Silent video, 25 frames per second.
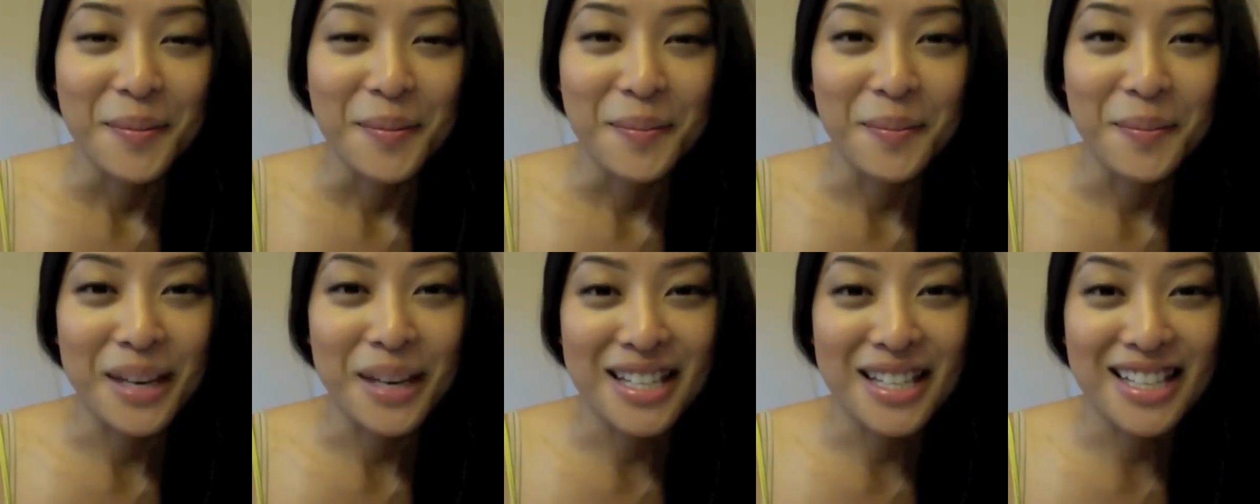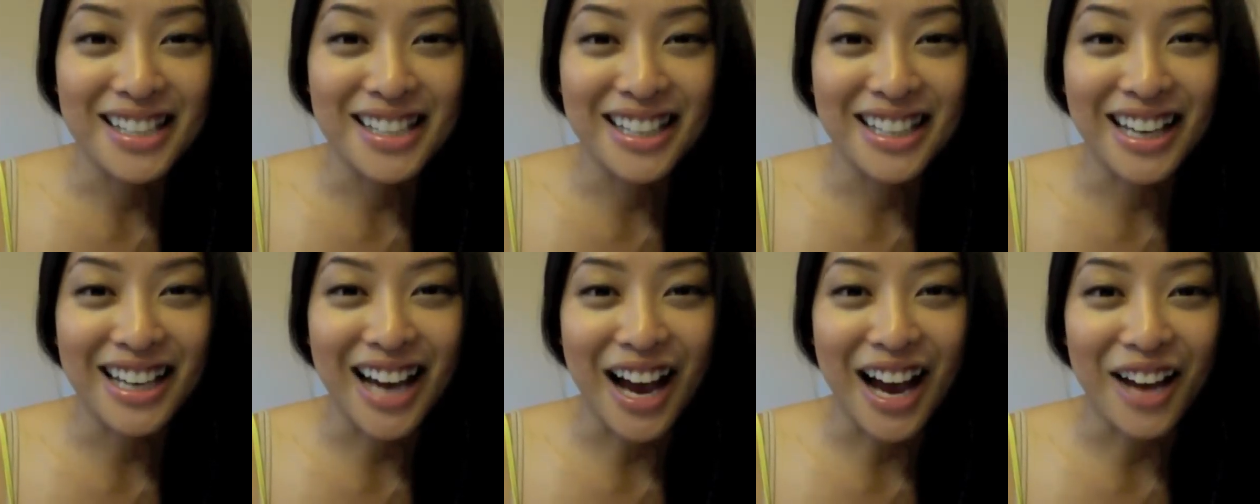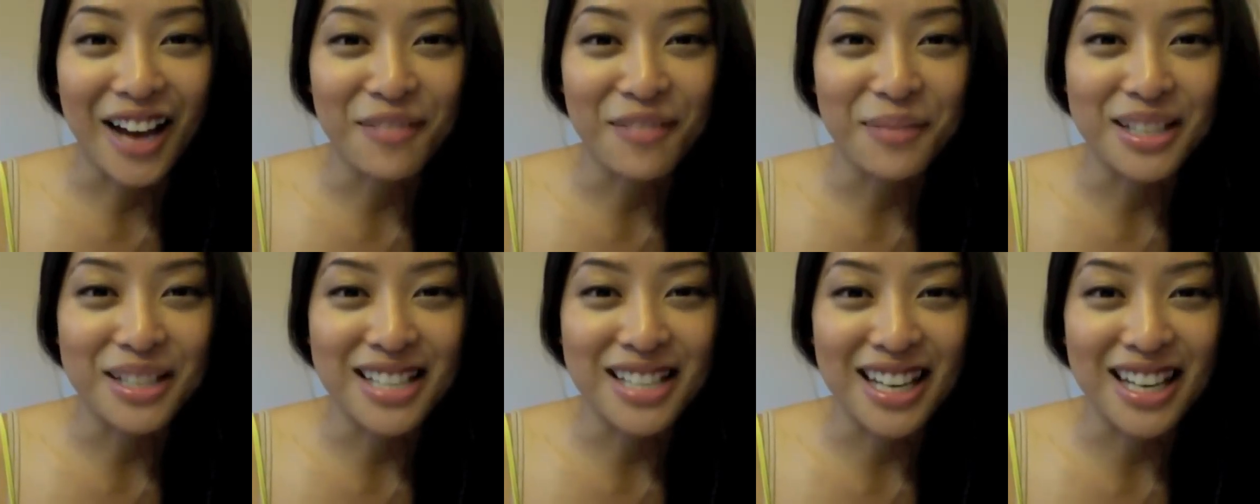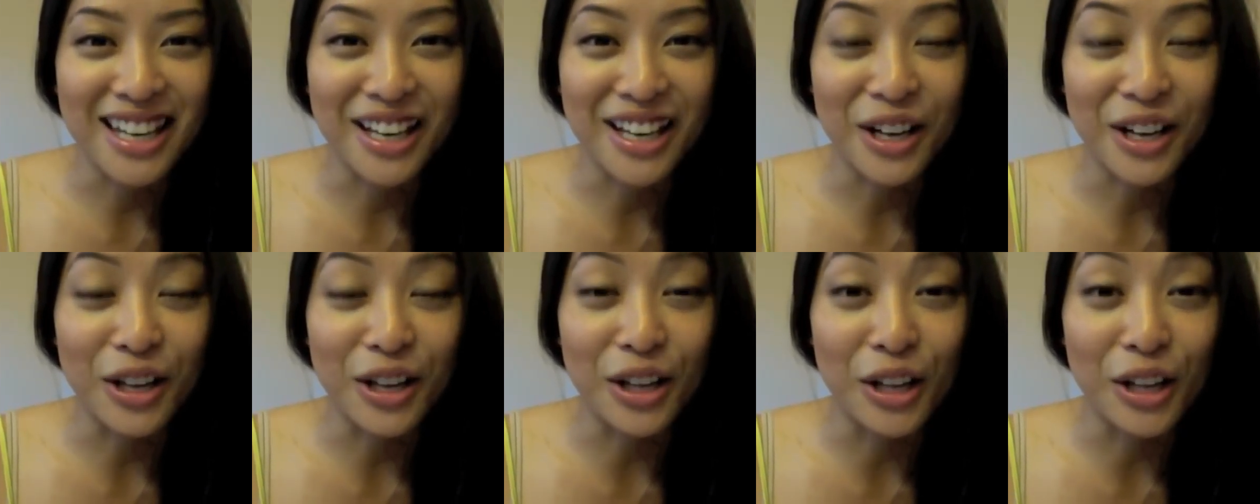Basically, I've been
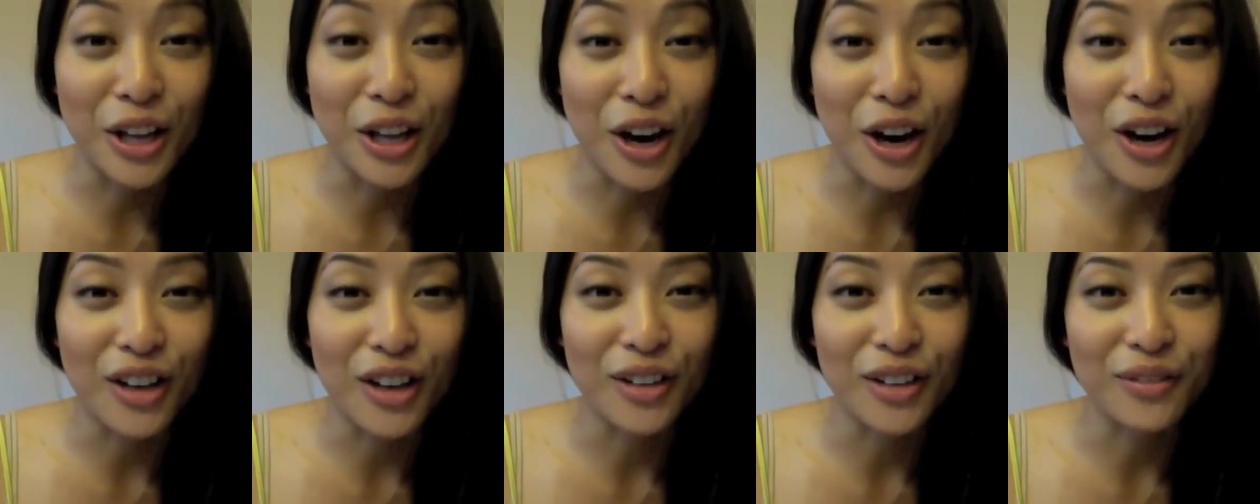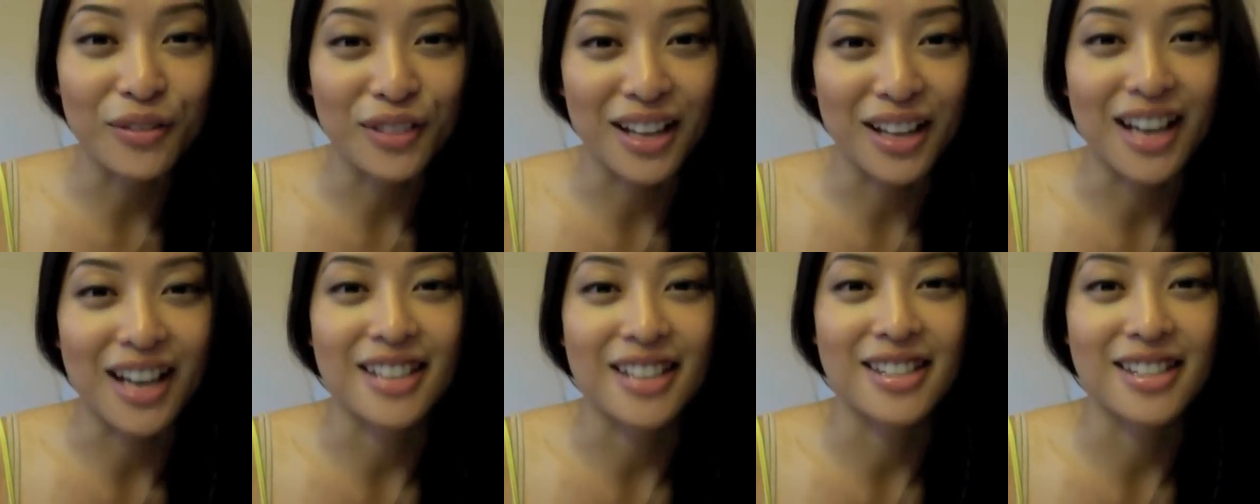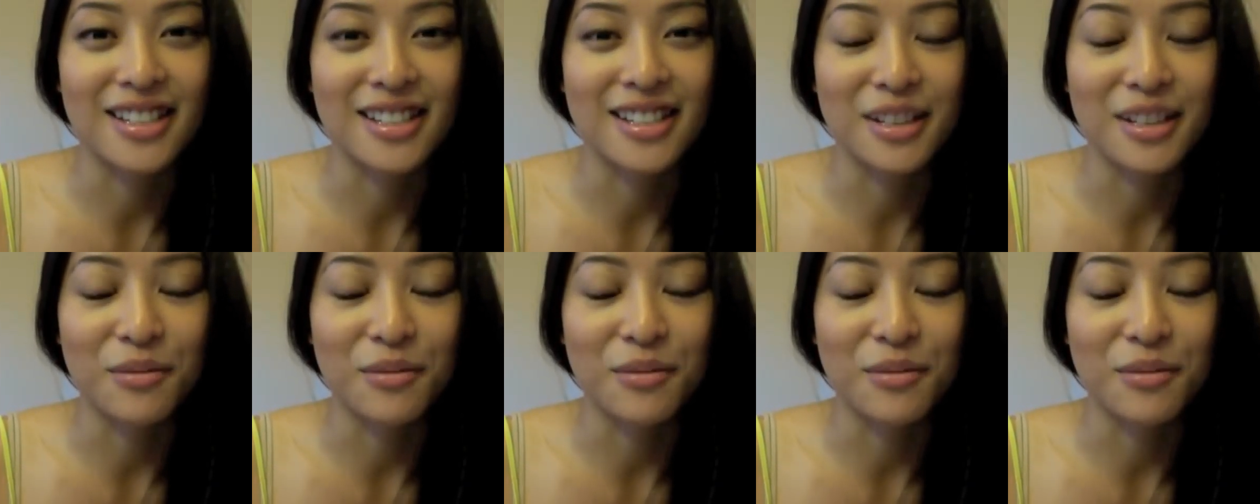taking a lot of classes.